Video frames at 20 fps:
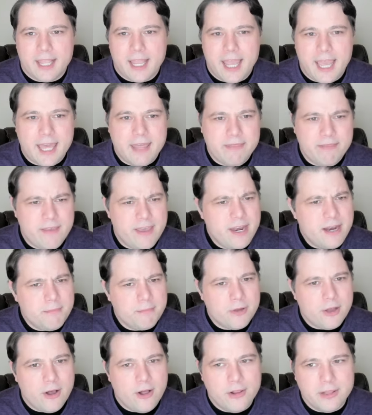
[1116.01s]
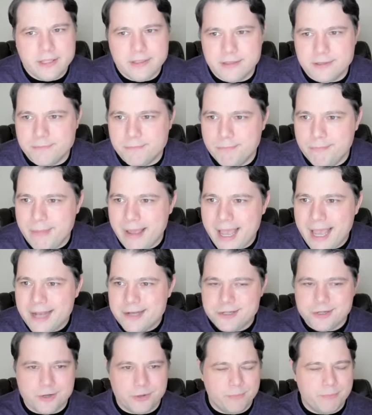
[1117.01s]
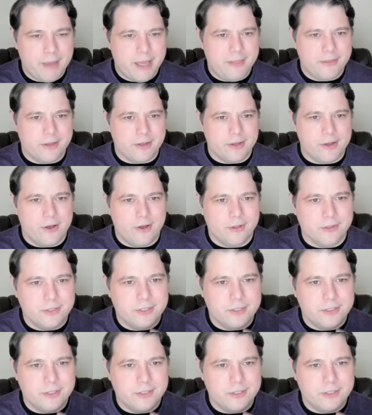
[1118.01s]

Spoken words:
And then I'm calling this magical method called